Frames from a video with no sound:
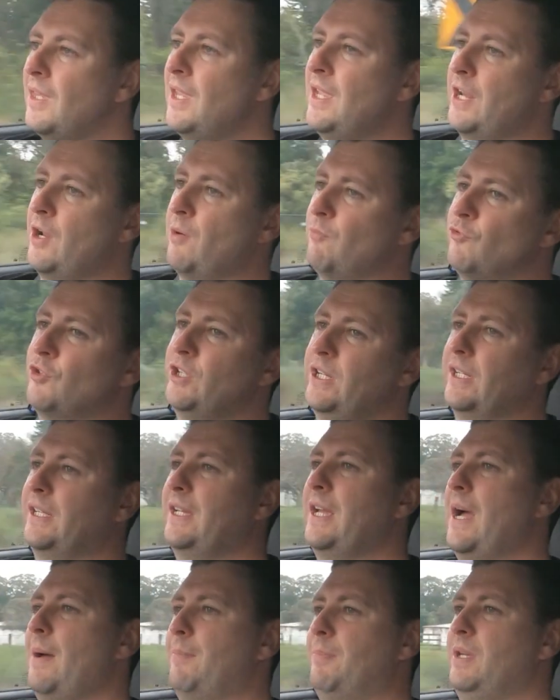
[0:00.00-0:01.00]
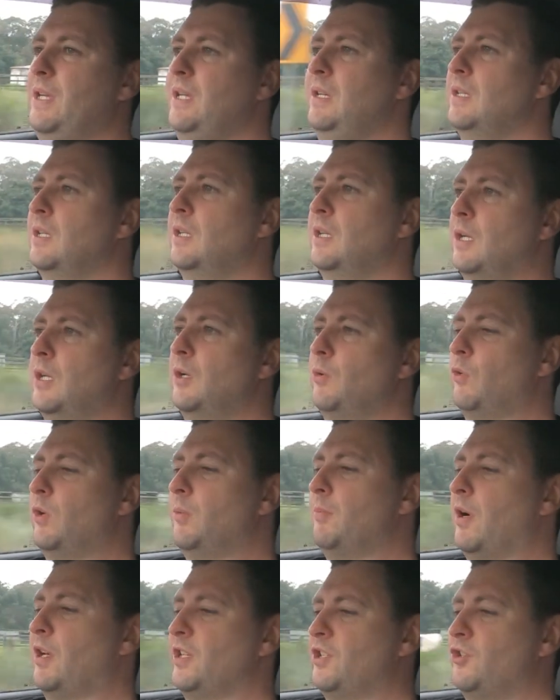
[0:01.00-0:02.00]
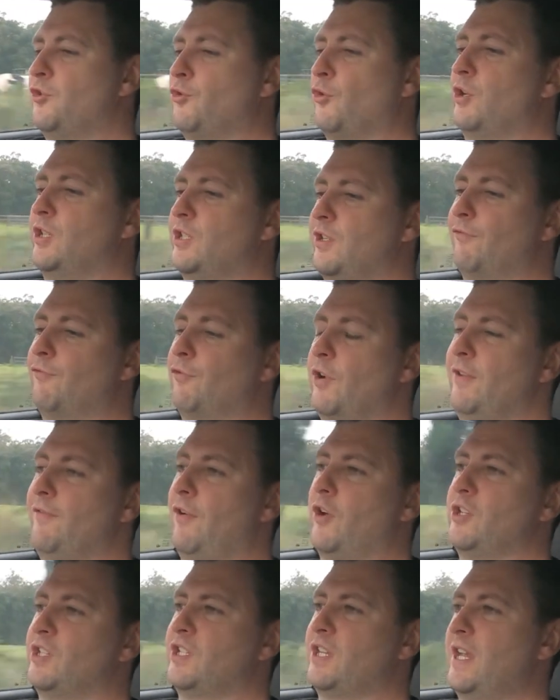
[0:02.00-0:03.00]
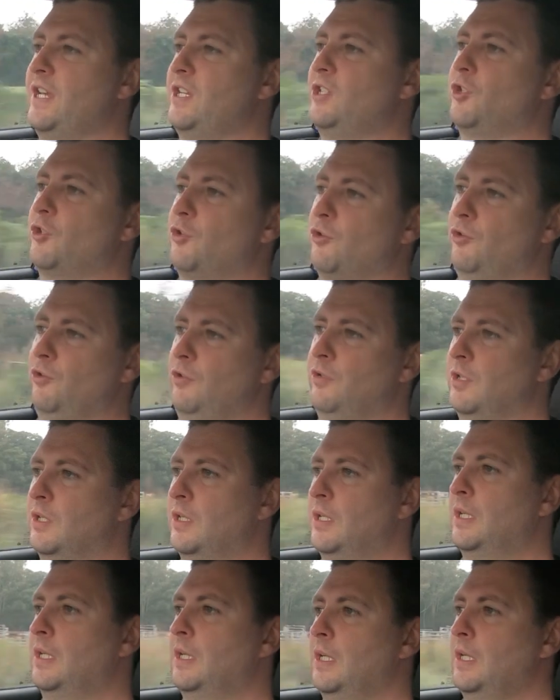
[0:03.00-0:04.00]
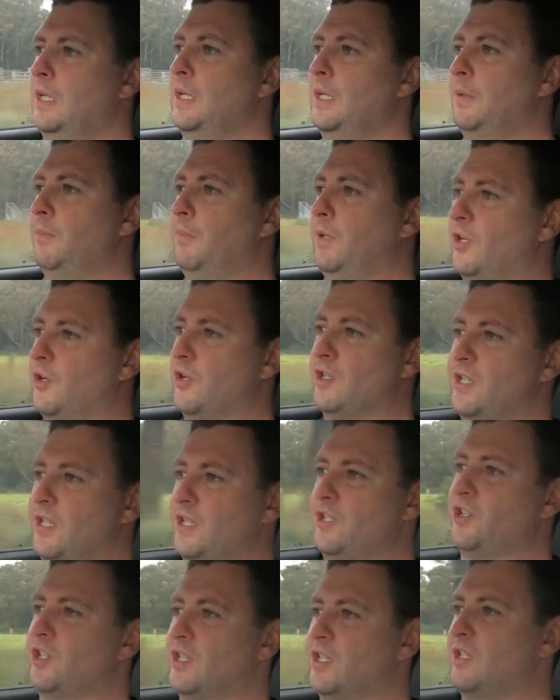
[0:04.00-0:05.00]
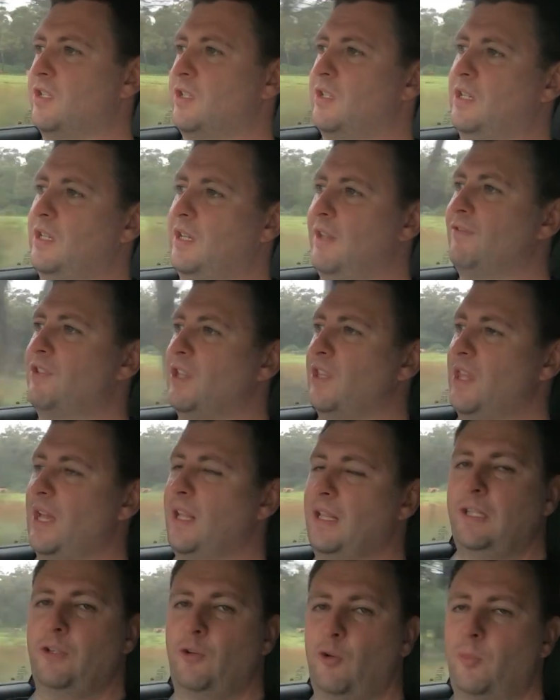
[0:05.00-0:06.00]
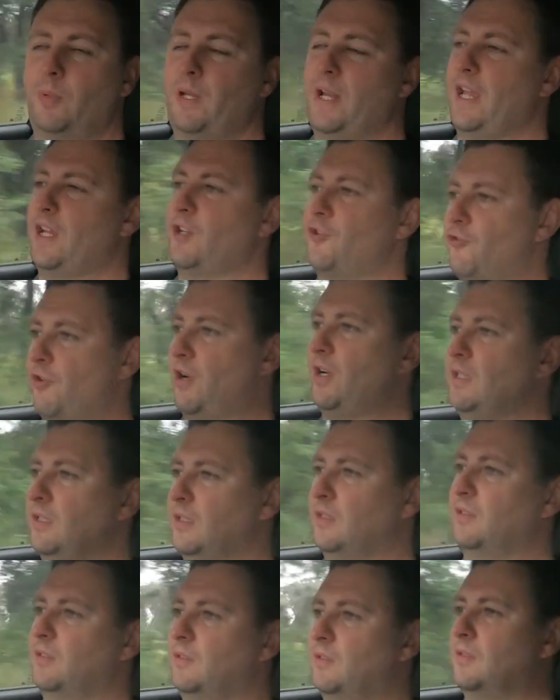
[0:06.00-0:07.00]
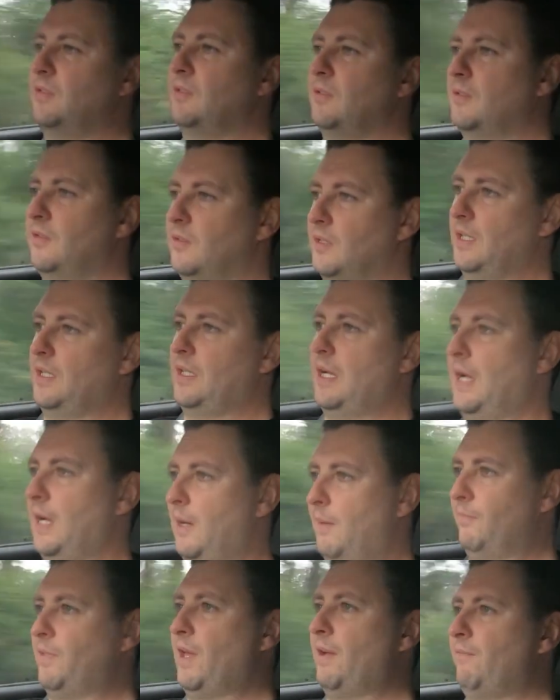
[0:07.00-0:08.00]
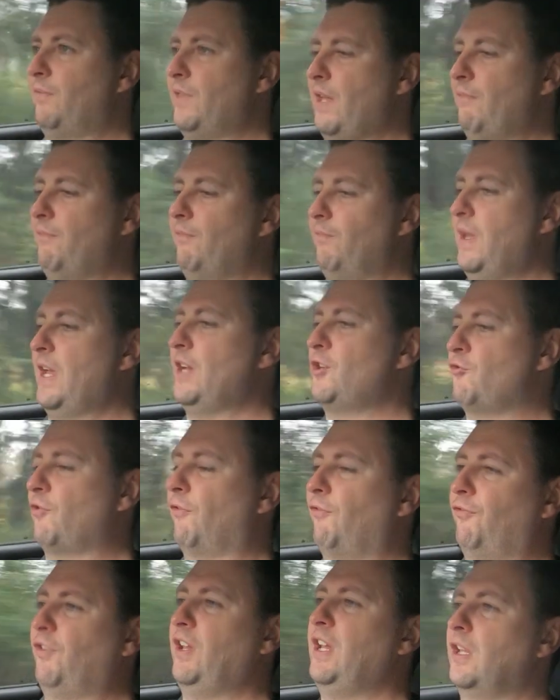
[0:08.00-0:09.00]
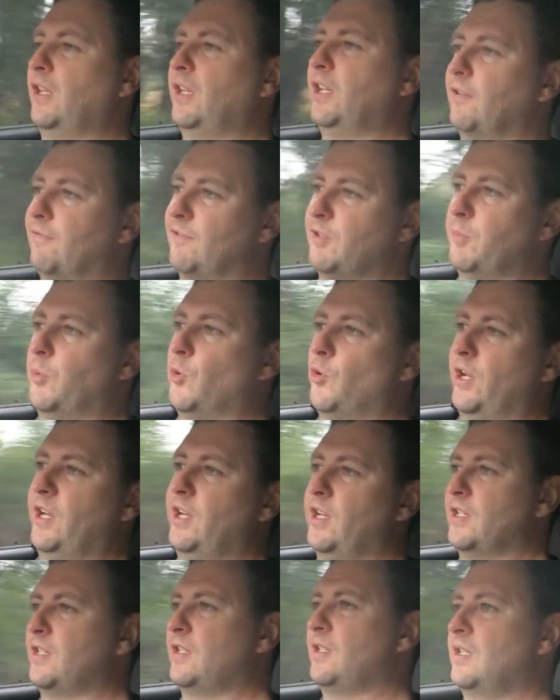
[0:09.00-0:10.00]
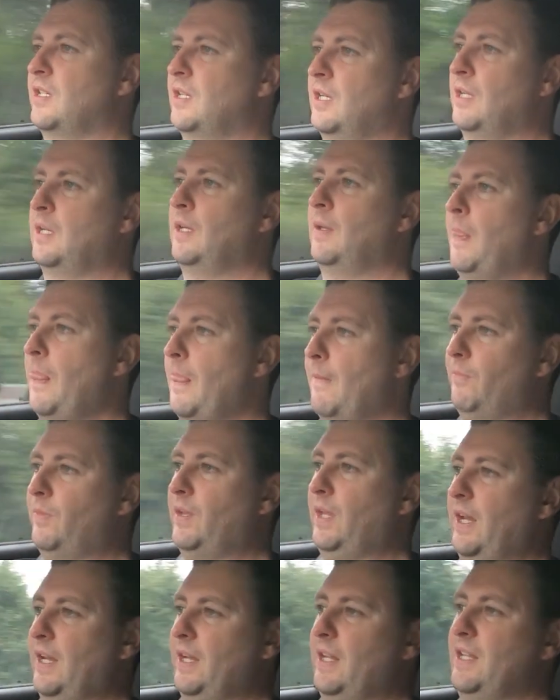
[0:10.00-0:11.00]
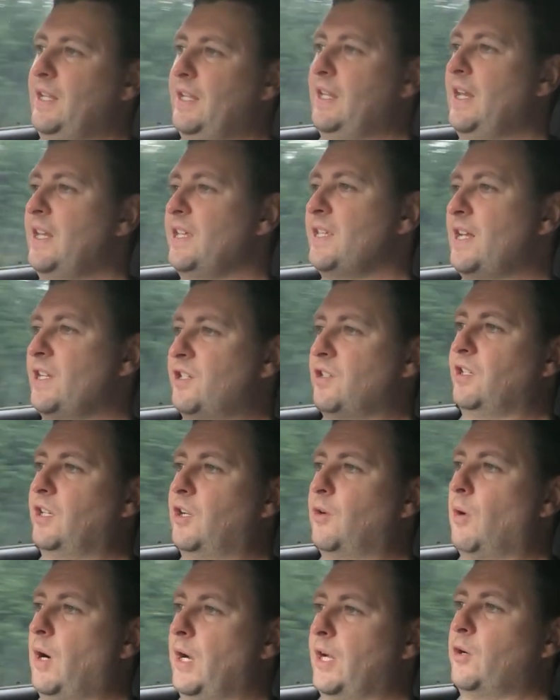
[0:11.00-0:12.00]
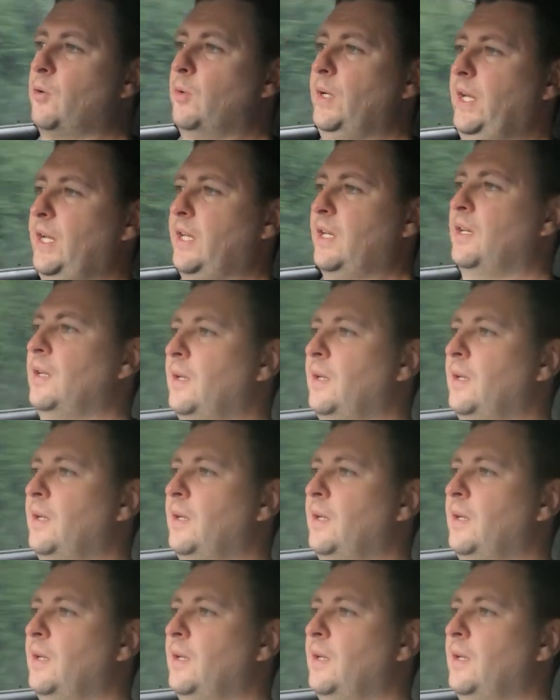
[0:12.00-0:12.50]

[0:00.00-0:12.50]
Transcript: And I'm really happy with my choice of Revo Stage 2 because it just gives it that little bit extra, that extra feeling of sportiness, and it is actually quite quick.